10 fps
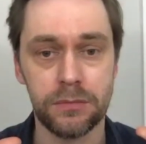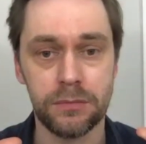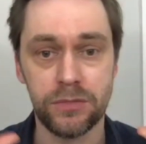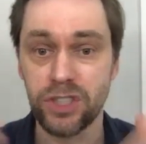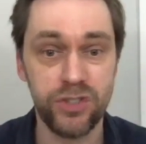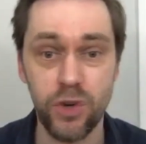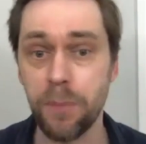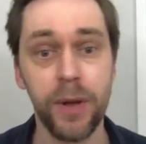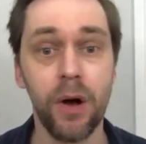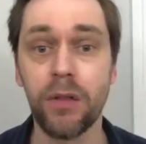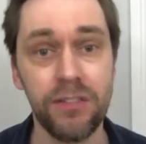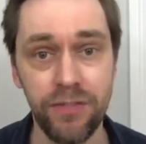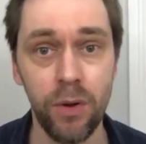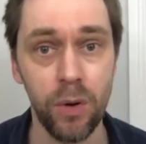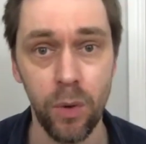Just drop it on the
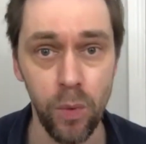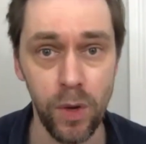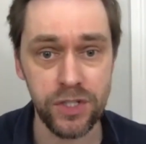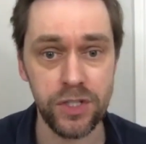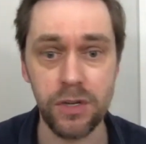floor. Once you go